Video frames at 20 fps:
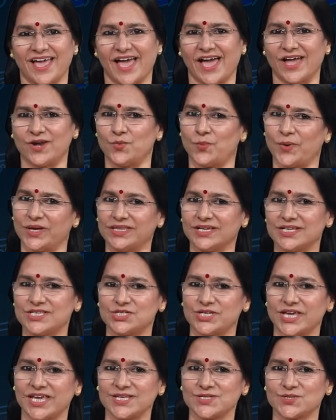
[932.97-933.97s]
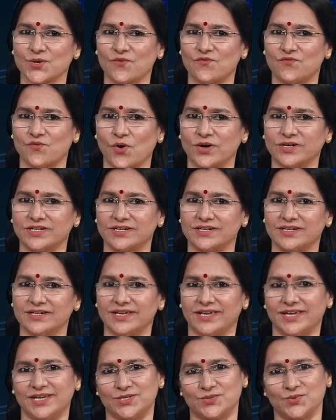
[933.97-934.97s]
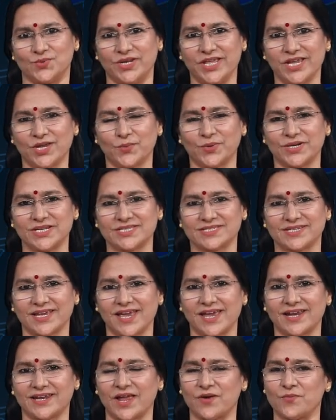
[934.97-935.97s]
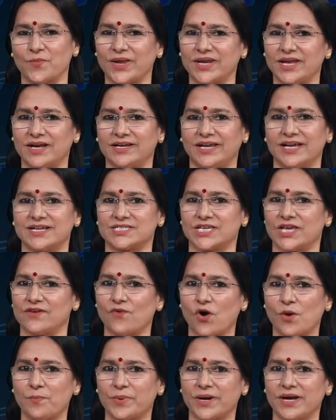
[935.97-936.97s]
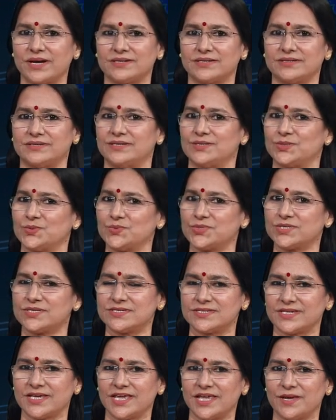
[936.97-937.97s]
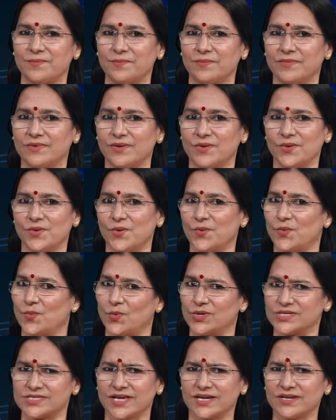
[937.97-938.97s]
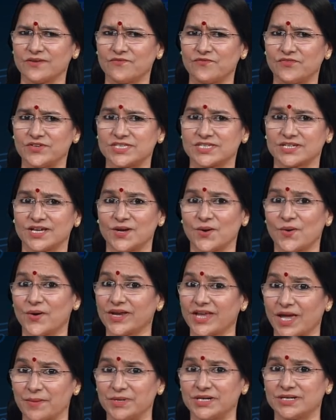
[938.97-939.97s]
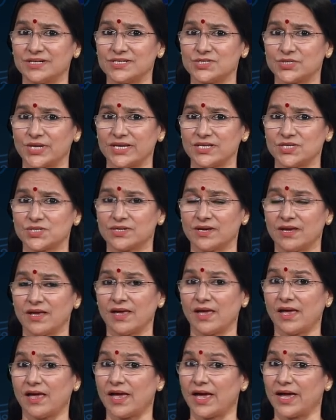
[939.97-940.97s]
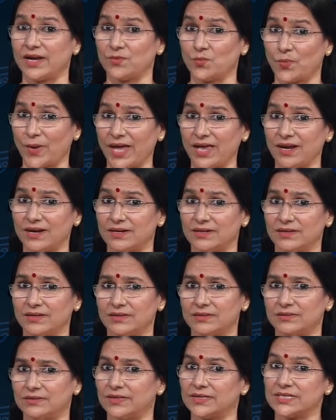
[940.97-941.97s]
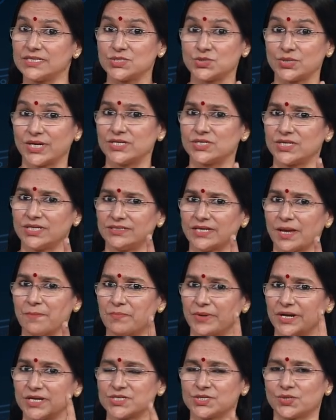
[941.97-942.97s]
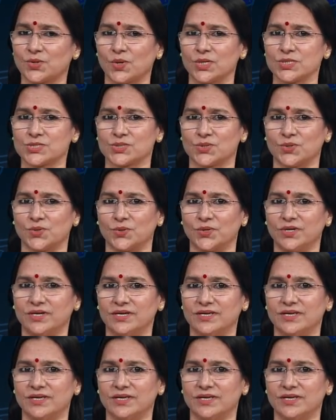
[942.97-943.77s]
And whether change of water into liquid state and when it gets evaporated into steam, was that a physical or chemical change? And well, there is change in temperature also.